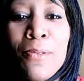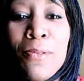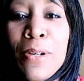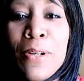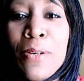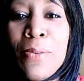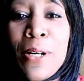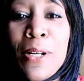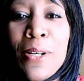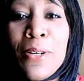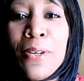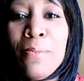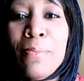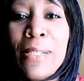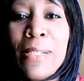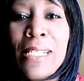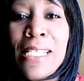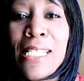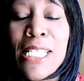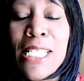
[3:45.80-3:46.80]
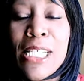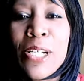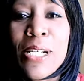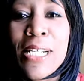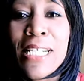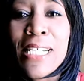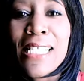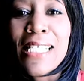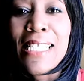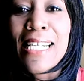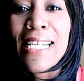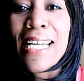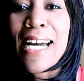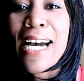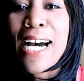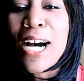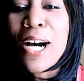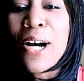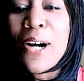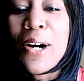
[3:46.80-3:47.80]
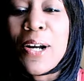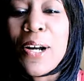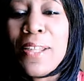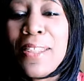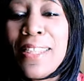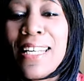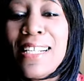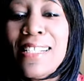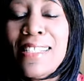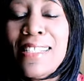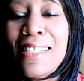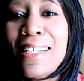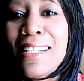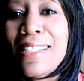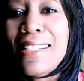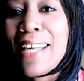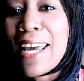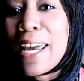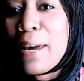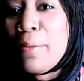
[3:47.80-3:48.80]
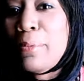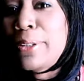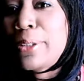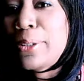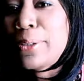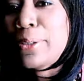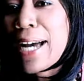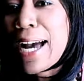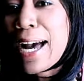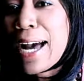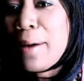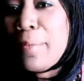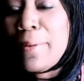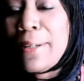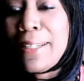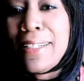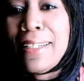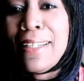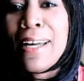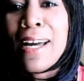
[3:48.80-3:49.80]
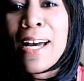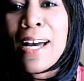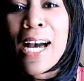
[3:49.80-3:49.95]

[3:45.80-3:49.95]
we wonder mysteriously, how are these things able to happen?